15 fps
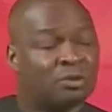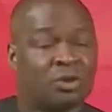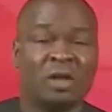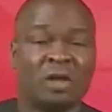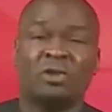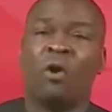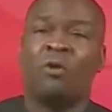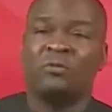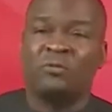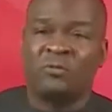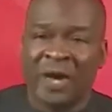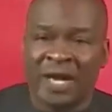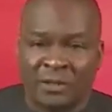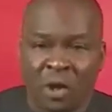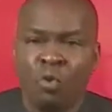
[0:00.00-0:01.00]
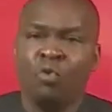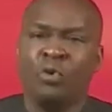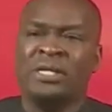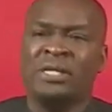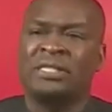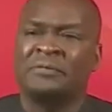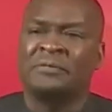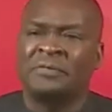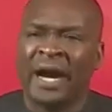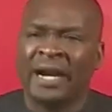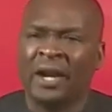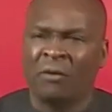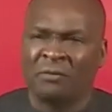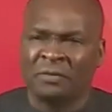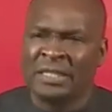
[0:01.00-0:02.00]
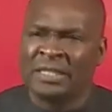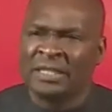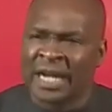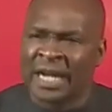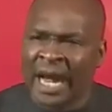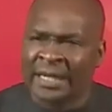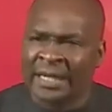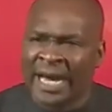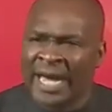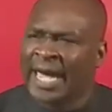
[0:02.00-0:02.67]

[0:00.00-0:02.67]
just confess, who is the father of this child?